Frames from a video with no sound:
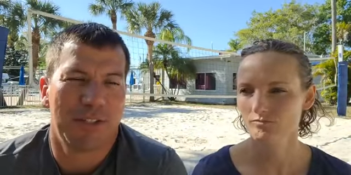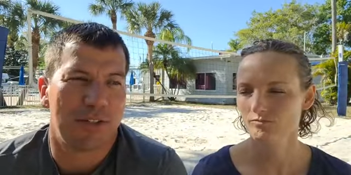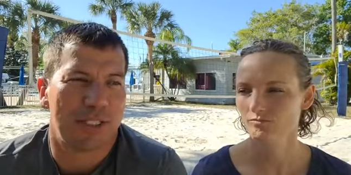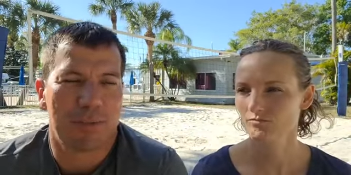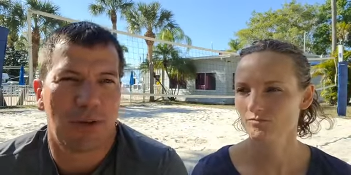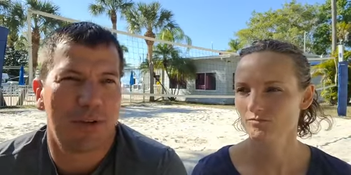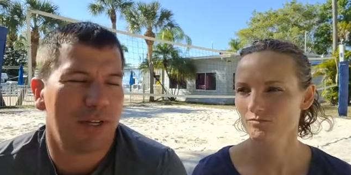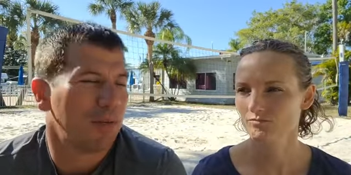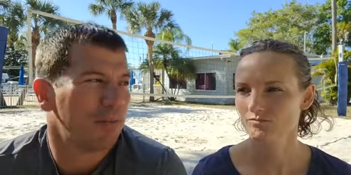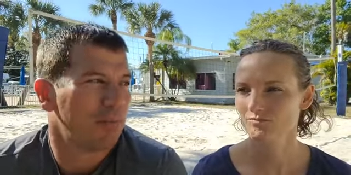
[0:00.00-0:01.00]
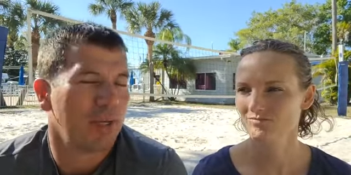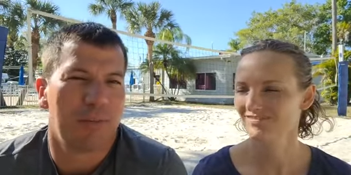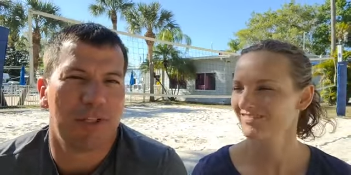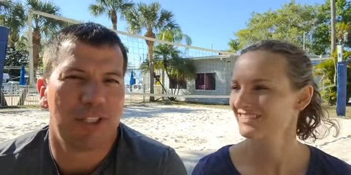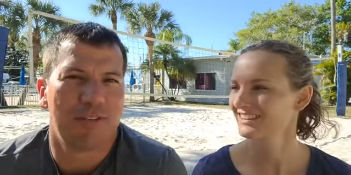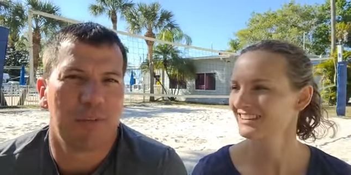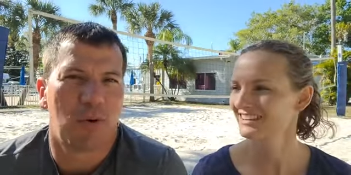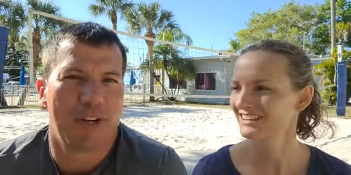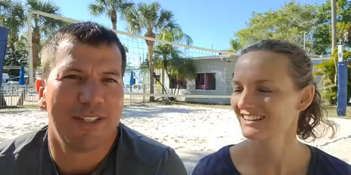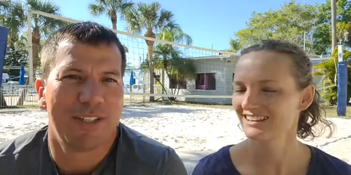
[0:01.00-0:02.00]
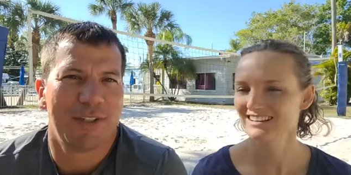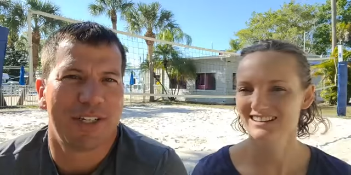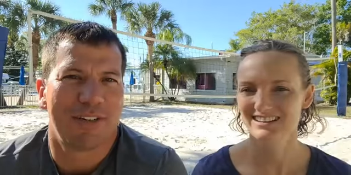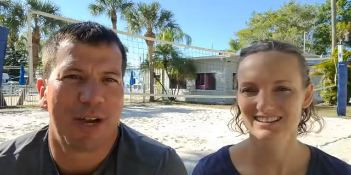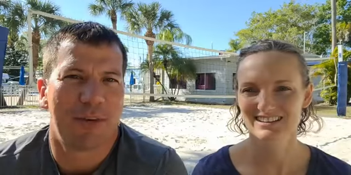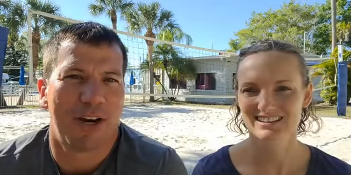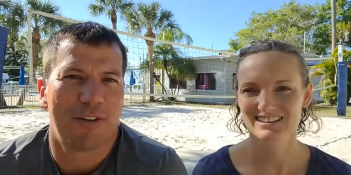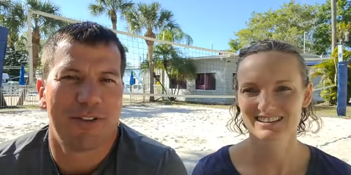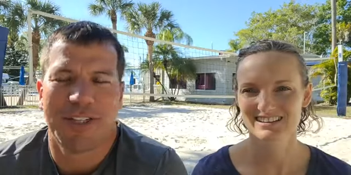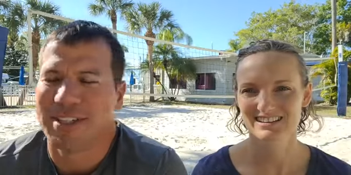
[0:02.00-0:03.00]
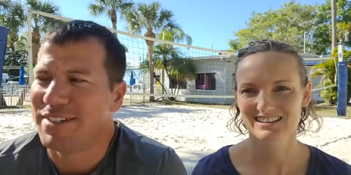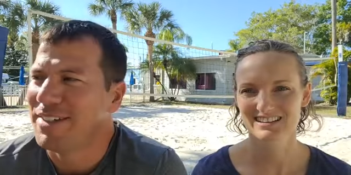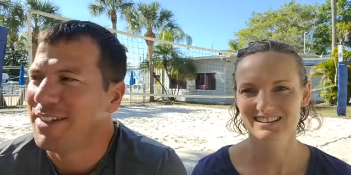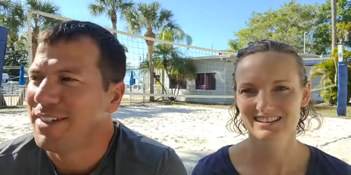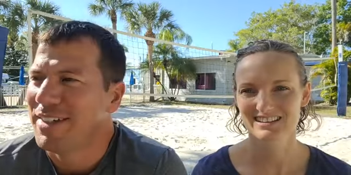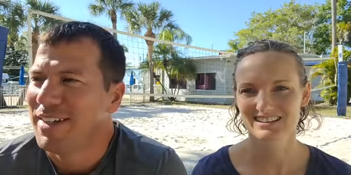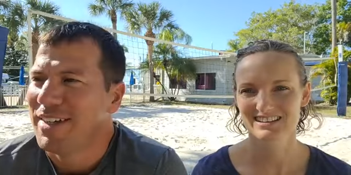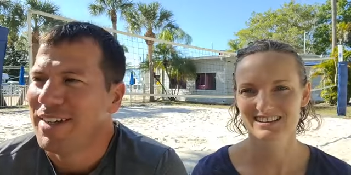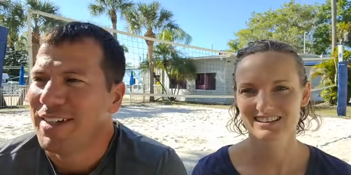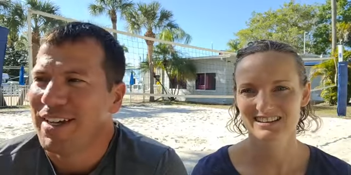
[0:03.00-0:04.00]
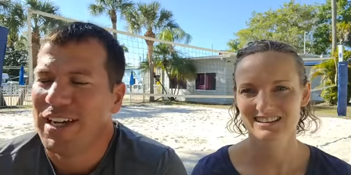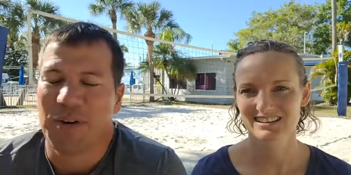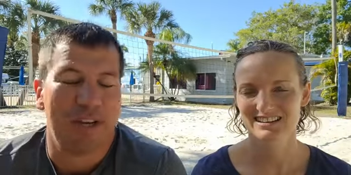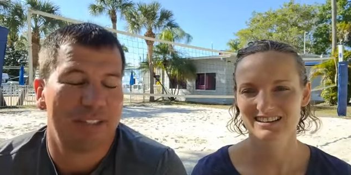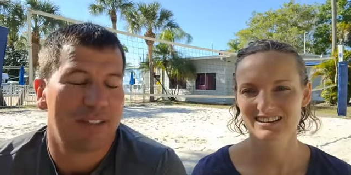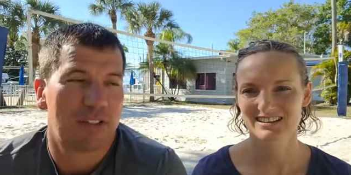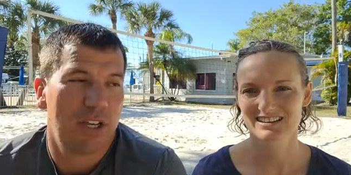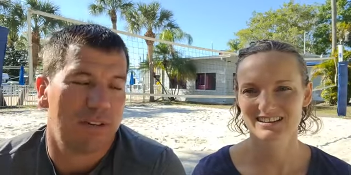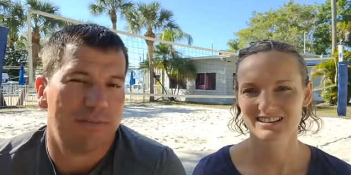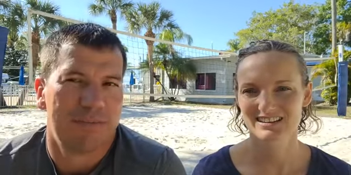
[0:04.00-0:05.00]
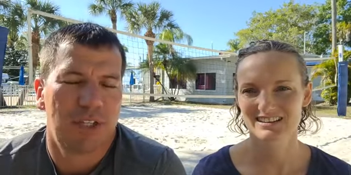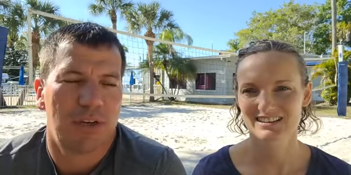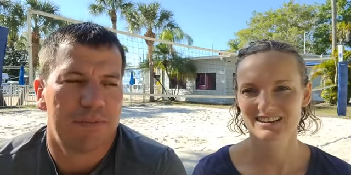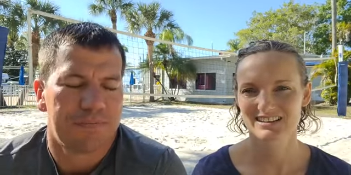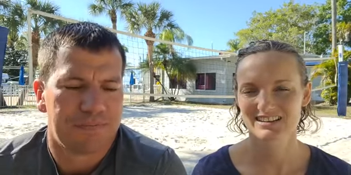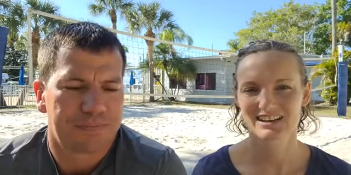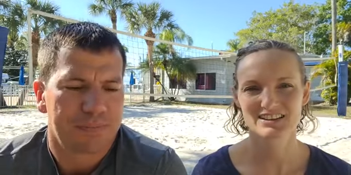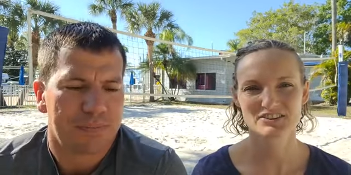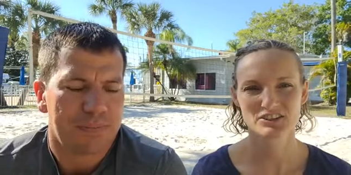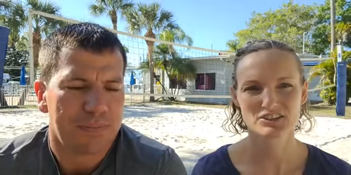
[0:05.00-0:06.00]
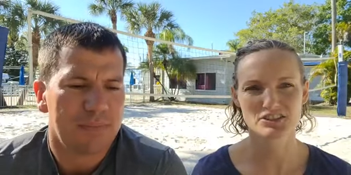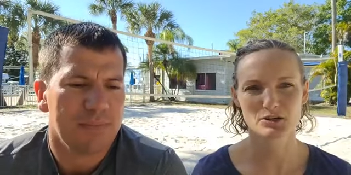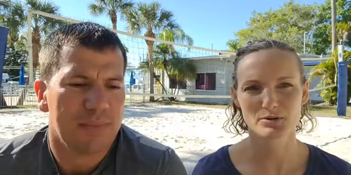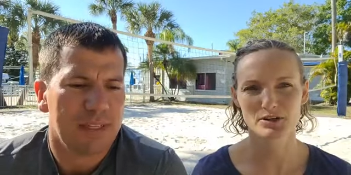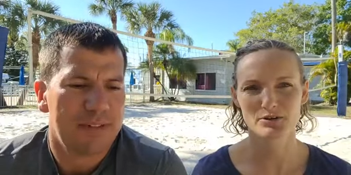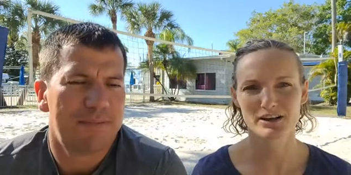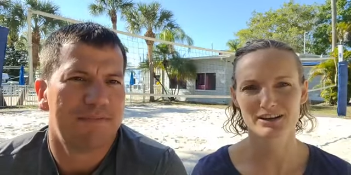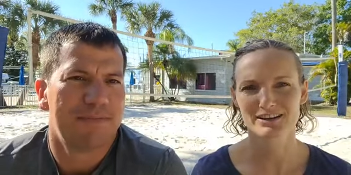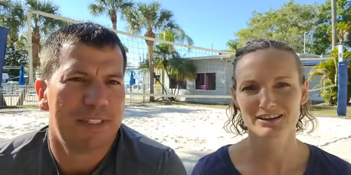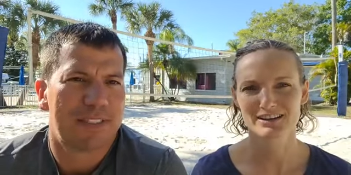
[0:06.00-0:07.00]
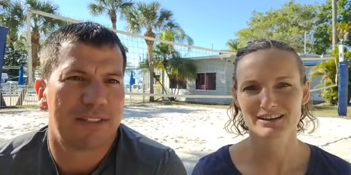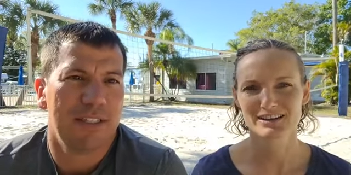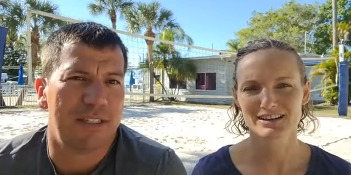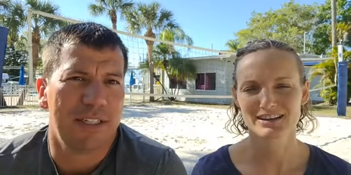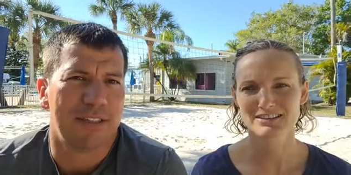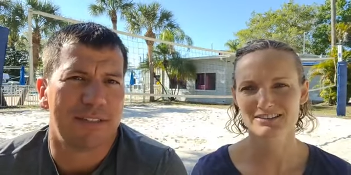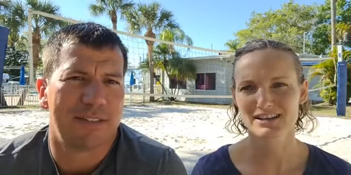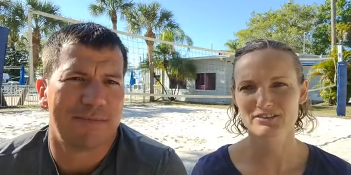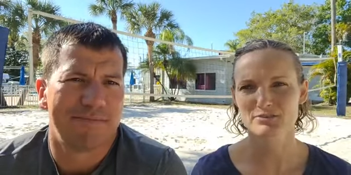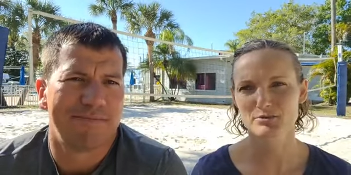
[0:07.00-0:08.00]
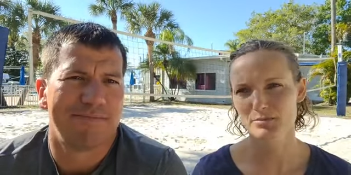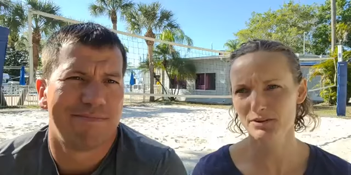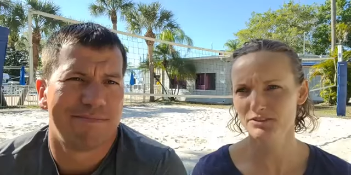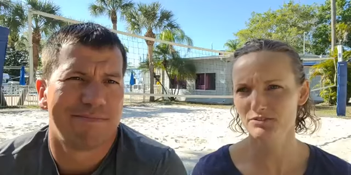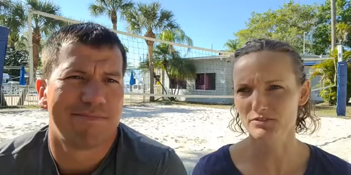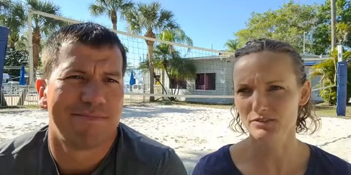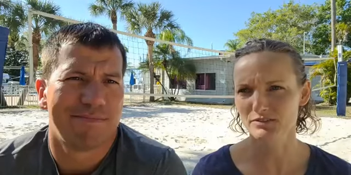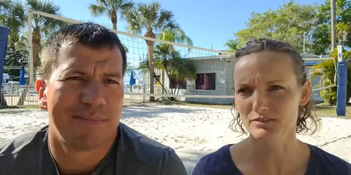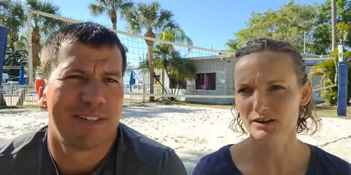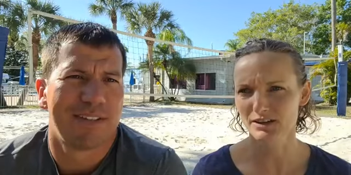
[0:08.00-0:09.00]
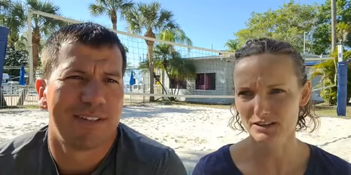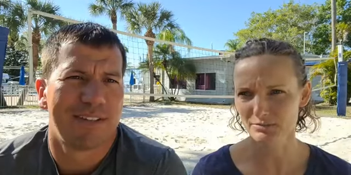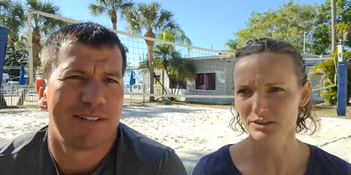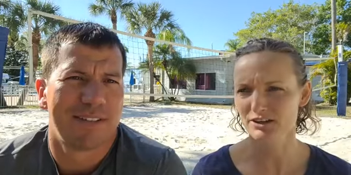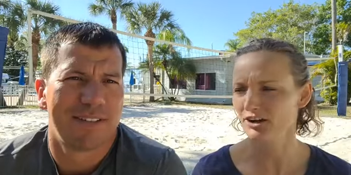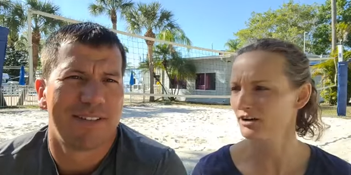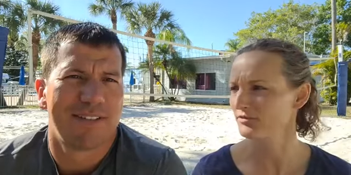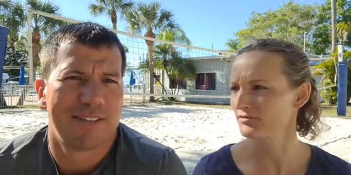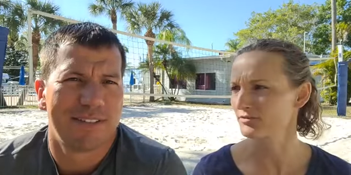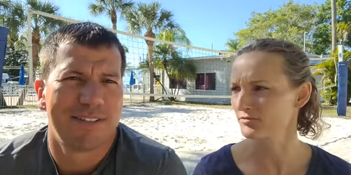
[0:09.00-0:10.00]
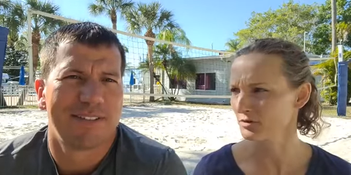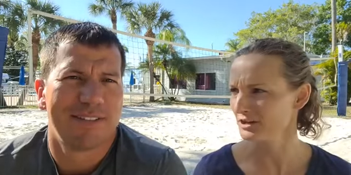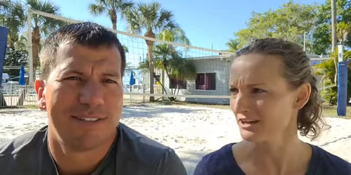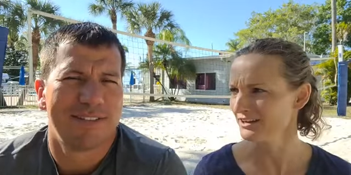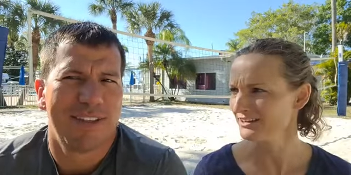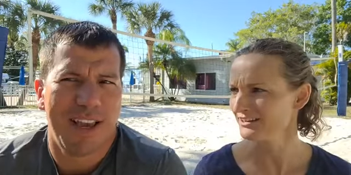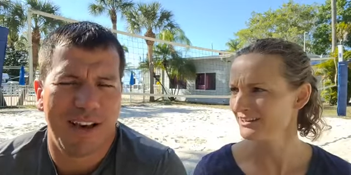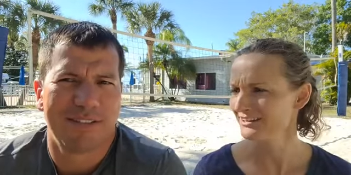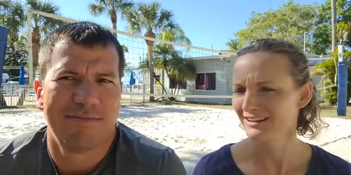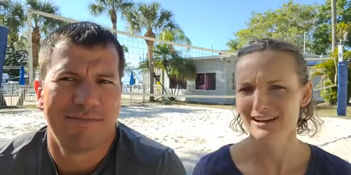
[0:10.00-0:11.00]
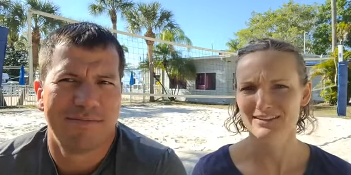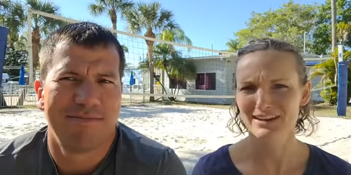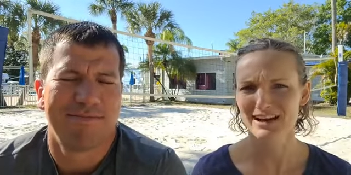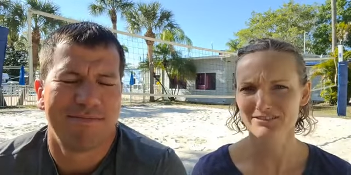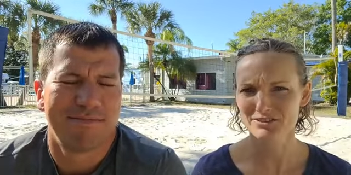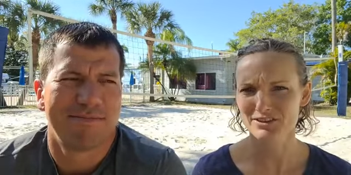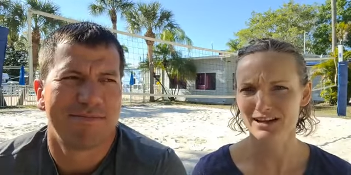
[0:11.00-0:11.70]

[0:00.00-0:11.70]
Speaker 1: of it too because I'm going there pretty much every morning too to grab coffee. And anyway, it's, it's good. So
Speaker 2: it's a good deal, by the way.
Speaker 1: It's a good deal. He's got
Speaker 2: three months of unlimited coffee for free. Yeah. And then after